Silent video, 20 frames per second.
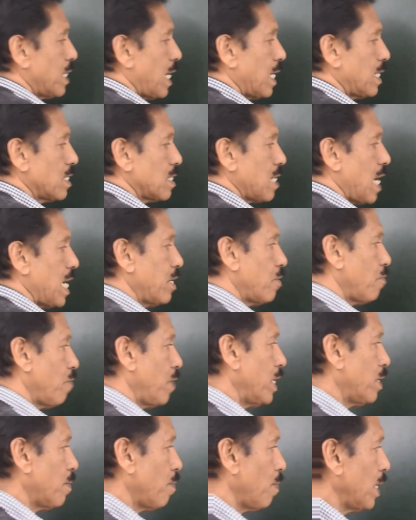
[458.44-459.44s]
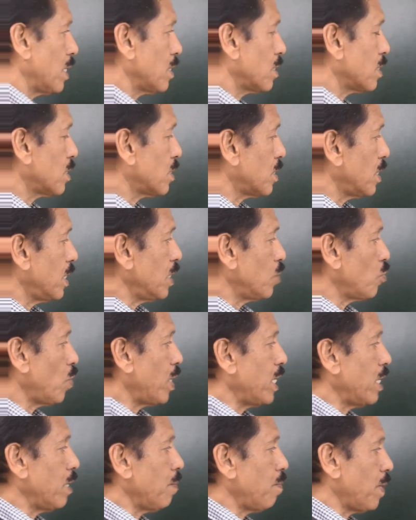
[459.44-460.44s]
that is light weight, plus
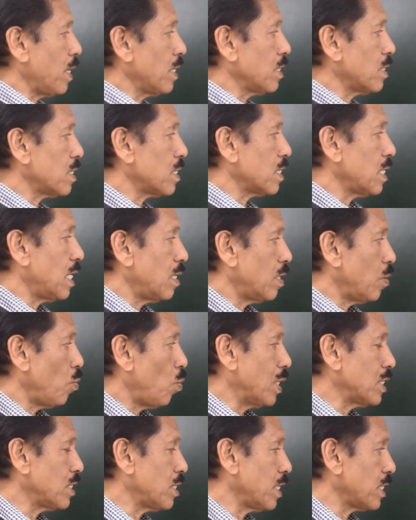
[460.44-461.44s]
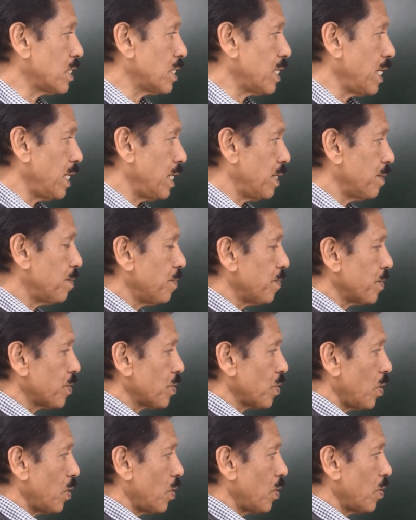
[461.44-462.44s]
320 plus 160.
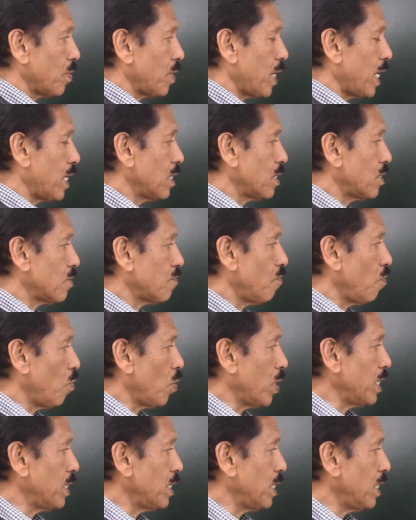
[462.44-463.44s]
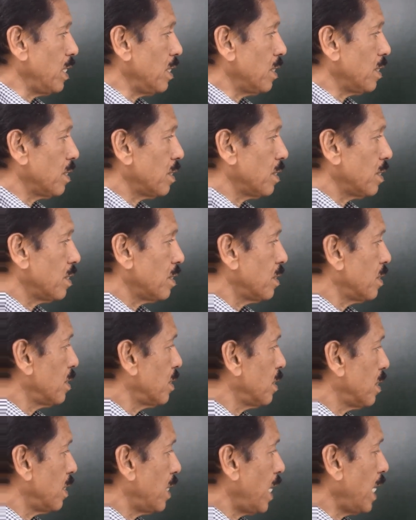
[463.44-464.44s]
So that is 480,
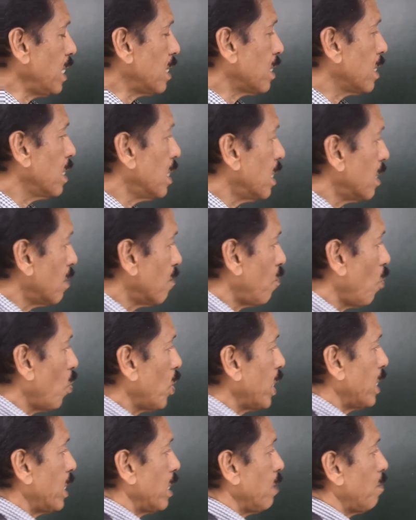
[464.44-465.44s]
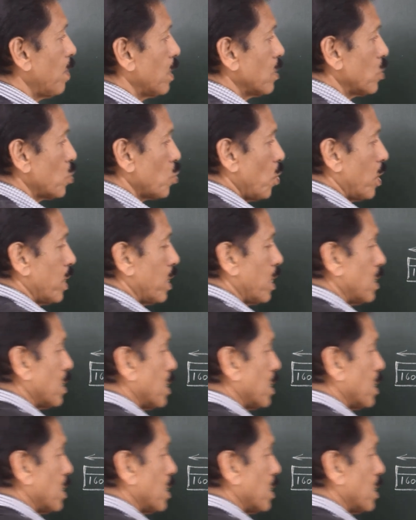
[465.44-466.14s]
right? 480 plus 200,